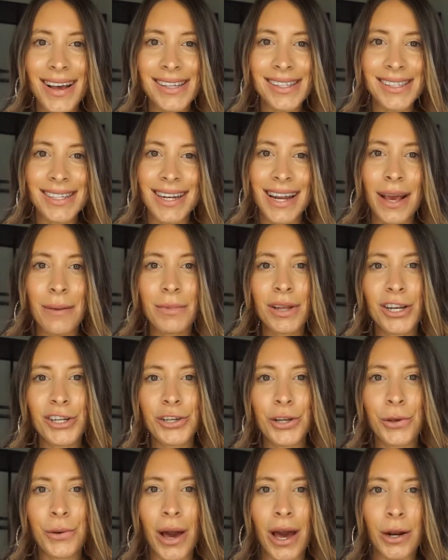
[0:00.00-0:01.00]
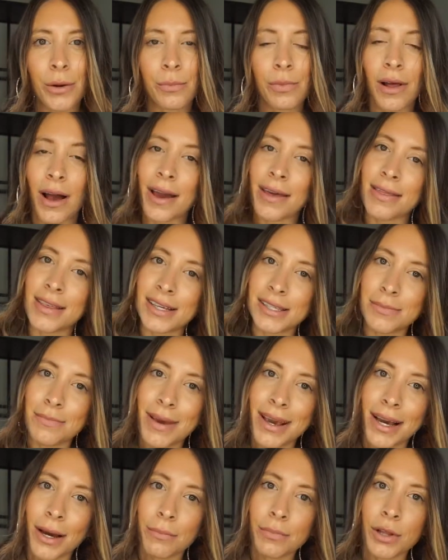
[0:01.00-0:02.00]
guys, today I'm going to show you how to apply this
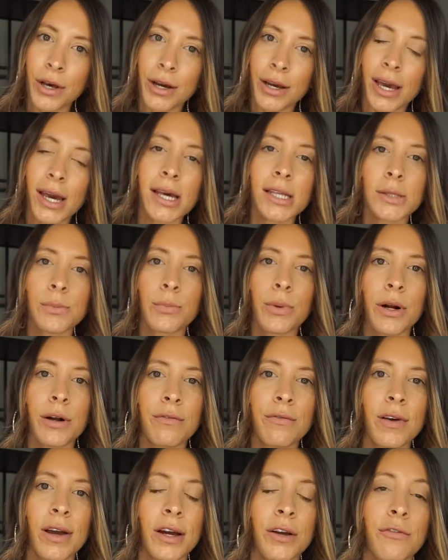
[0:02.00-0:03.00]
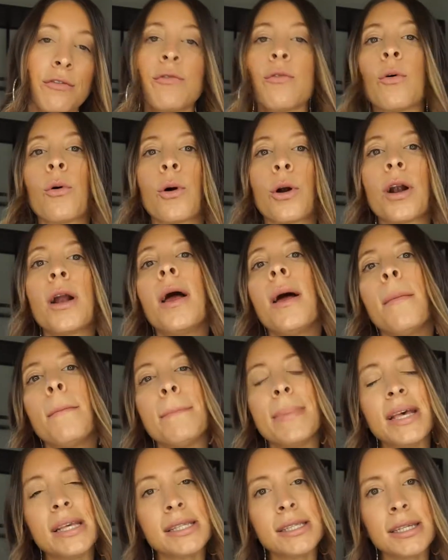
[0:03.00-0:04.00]
makeup look. It's perfect for
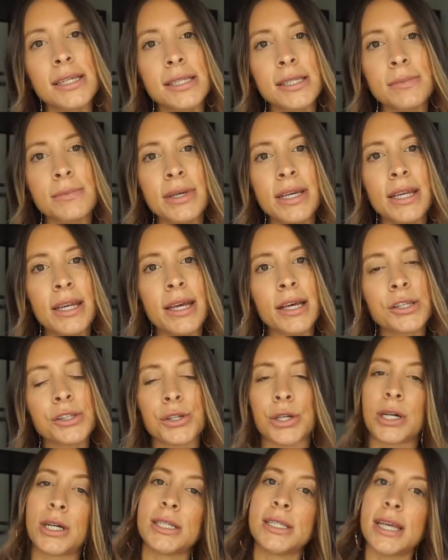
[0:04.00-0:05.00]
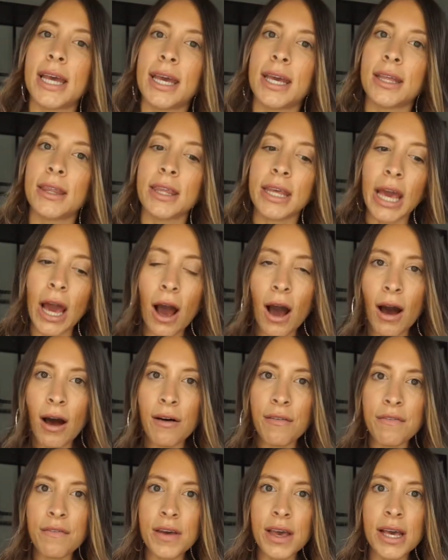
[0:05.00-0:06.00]
business meetings or a day in the
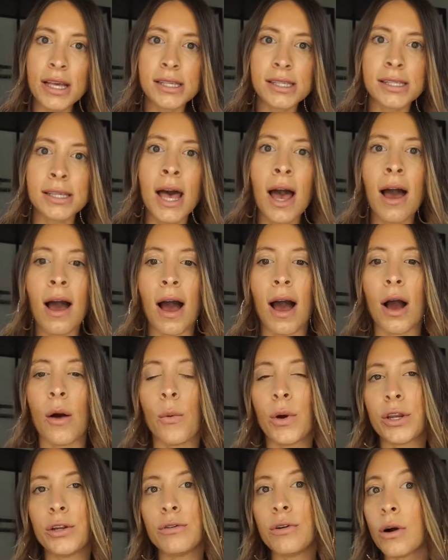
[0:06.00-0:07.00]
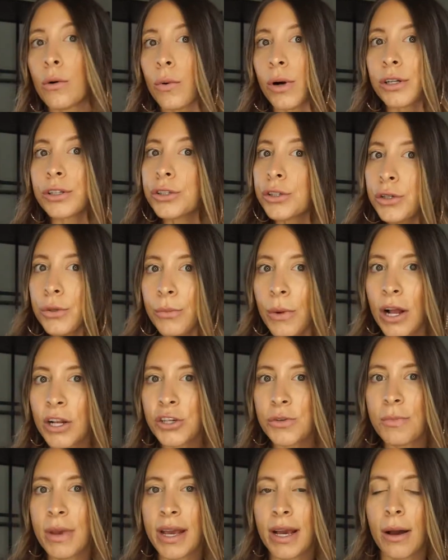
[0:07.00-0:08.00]
office when you don't want too
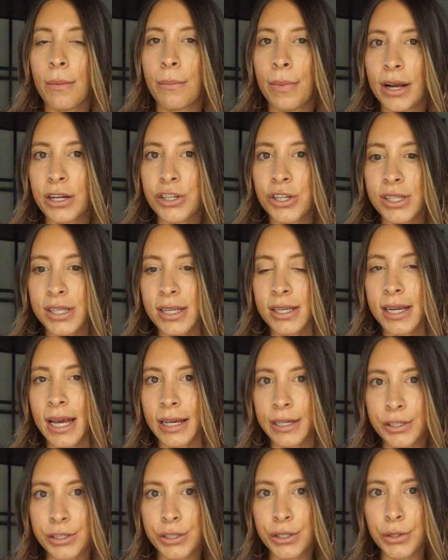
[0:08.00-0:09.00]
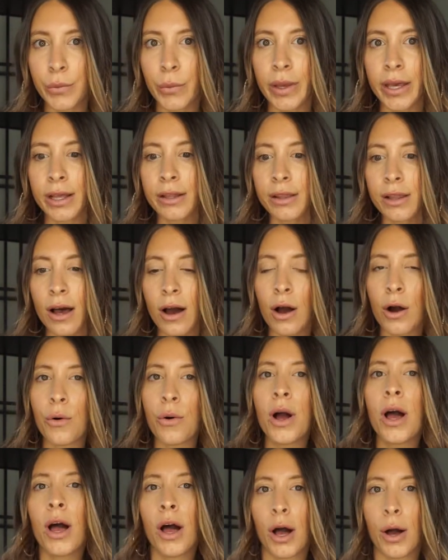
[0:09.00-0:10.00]
much makeup but just a nice dewy
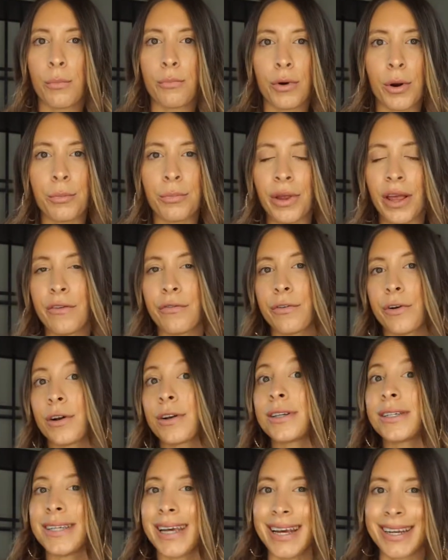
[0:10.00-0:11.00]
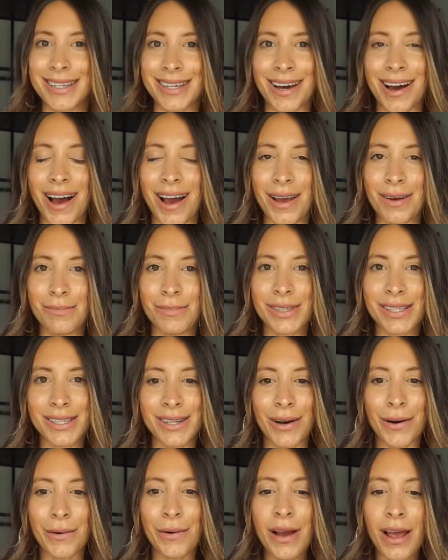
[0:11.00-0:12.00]
glow, appropriate for daytime.
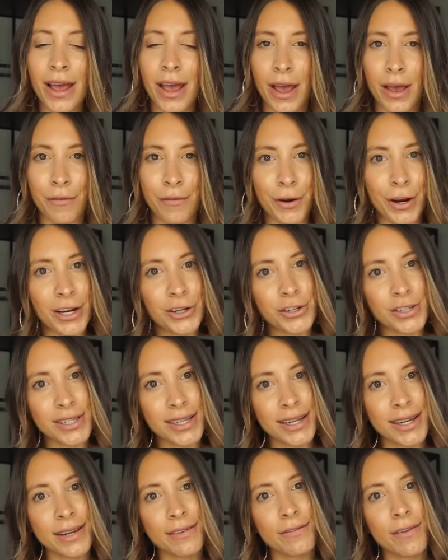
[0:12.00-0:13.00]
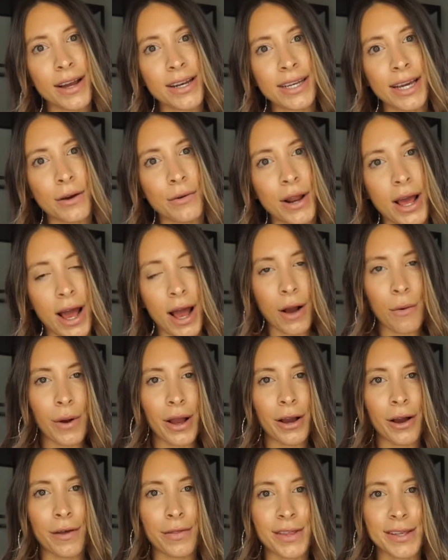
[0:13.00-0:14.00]
So if you're interested in finding out how
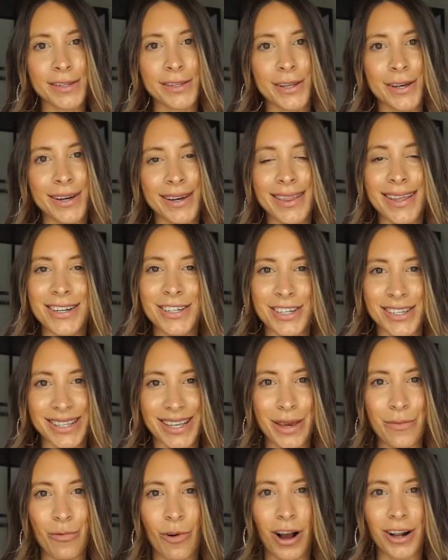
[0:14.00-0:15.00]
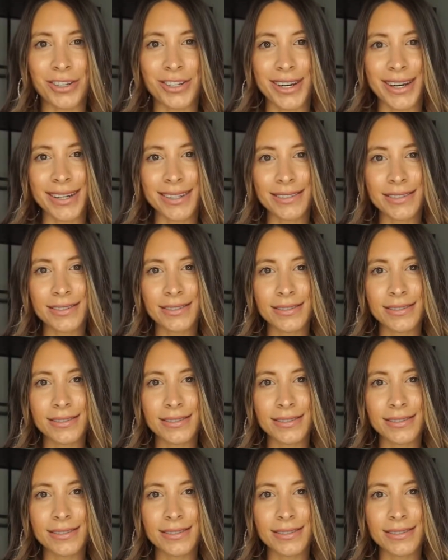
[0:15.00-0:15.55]
I got this look, then just keep watching.